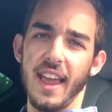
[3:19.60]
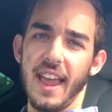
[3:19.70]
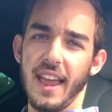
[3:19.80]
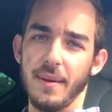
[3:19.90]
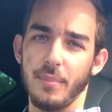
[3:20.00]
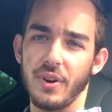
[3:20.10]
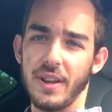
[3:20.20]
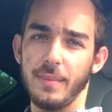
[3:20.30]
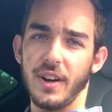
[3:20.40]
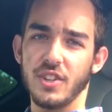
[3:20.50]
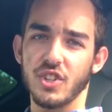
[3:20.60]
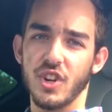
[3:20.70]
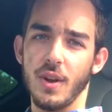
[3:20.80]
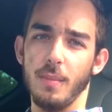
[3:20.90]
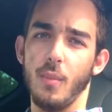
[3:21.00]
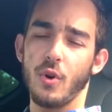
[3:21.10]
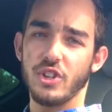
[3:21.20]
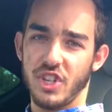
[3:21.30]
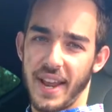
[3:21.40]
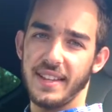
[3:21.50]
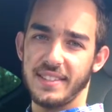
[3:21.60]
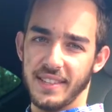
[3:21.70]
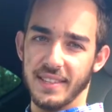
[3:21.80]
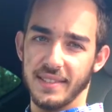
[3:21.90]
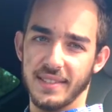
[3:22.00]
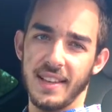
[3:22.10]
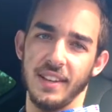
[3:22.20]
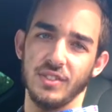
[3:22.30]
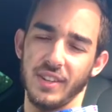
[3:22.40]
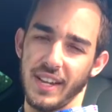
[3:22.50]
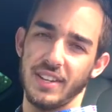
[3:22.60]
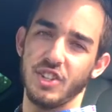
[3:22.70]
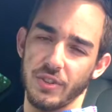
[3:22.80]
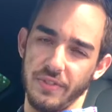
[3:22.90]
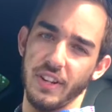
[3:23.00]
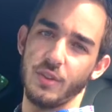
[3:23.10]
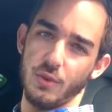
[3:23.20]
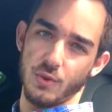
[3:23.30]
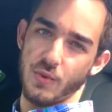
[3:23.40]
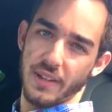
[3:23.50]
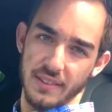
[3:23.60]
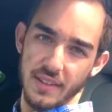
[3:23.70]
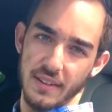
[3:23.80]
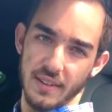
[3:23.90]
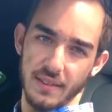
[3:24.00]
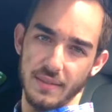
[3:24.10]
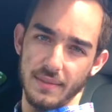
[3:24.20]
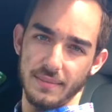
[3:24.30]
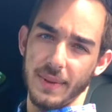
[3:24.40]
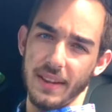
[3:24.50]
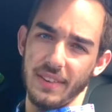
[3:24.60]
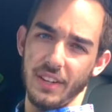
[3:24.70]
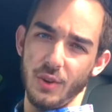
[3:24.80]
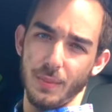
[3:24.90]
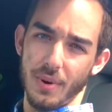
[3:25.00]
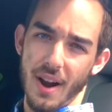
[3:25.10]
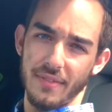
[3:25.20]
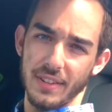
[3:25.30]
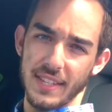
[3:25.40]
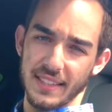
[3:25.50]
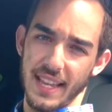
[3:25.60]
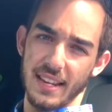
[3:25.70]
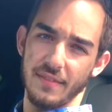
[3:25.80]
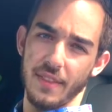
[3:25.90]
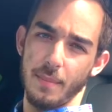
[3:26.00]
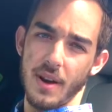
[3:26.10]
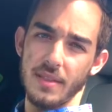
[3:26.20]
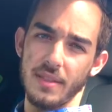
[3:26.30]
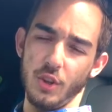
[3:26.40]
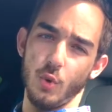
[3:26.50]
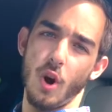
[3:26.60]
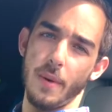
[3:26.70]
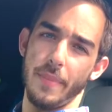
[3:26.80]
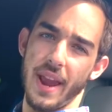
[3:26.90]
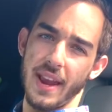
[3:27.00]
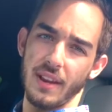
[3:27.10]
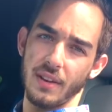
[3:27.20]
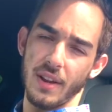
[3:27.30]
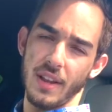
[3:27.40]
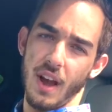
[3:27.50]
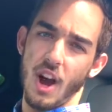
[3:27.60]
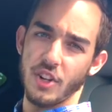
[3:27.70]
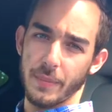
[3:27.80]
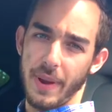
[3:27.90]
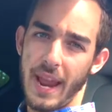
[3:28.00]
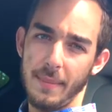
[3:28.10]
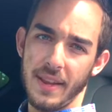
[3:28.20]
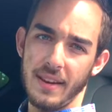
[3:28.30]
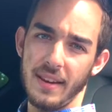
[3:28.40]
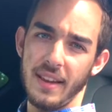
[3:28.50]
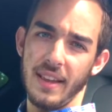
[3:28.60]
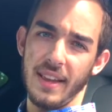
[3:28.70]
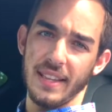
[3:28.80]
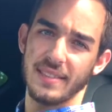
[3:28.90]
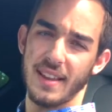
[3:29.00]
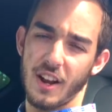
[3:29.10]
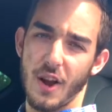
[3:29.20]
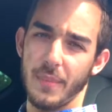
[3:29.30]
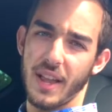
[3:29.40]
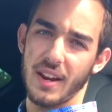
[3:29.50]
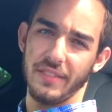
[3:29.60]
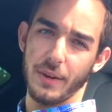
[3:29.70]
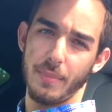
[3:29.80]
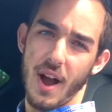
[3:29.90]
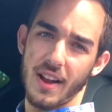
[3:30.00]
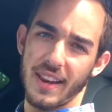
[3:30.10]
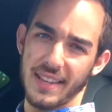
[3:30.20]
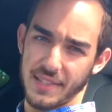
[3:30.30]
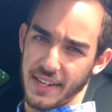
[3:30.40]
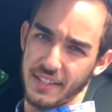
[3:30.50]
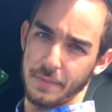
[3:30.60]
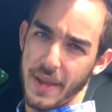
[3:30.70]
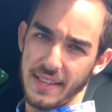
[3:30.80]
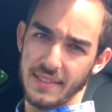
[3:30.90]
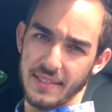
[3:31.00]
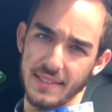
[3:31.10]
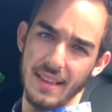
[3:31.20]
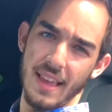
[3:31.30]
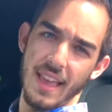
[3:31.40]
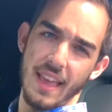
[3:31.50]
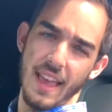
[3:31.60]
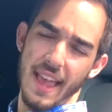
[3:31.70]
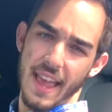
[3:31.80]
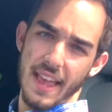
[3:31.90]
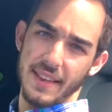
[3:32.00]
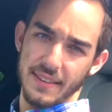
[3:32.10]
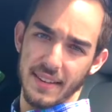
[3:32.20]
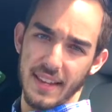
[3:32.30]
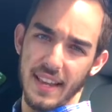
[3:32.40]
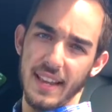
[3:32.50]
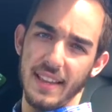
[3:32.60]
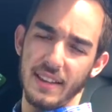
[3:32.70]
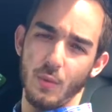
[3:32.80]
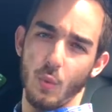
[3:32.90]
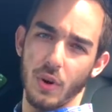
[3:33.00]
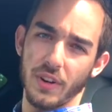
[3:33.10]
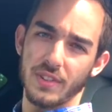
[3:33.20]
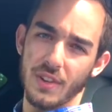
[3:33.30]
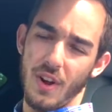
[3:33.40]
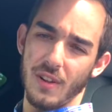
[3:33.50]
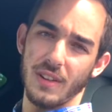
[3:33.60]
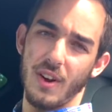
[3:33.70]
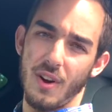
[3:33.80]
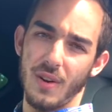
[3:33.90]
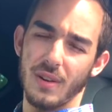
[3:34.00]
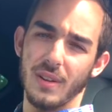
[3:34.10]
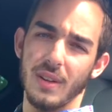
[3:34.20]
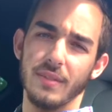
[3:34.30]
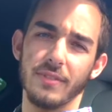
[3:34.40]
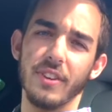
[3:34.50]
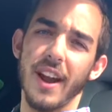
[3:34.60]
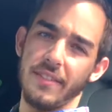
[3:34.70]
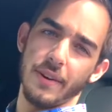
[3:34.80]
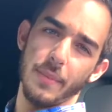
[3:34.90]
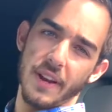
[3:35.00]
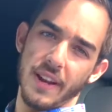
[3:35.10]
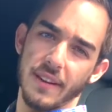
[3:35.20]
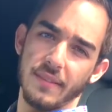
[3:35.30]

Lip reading: and pretty much more chances to get your vehicles rented, giving you profits at the end of the month. You are paying on your payment. It's not coming out of your pocket as an expense, and it works all in all for everybody.